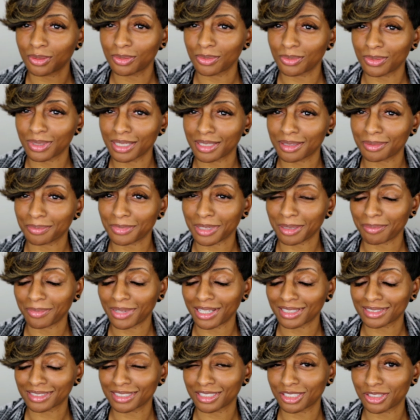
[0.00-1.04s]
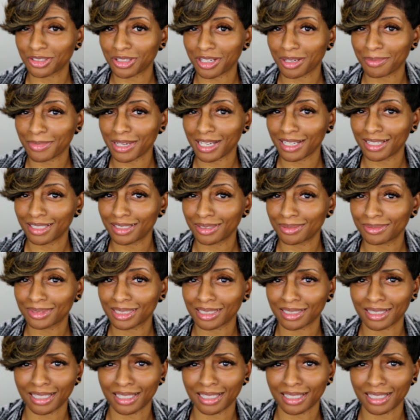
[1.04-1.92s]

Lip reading: with my Boxycharm items.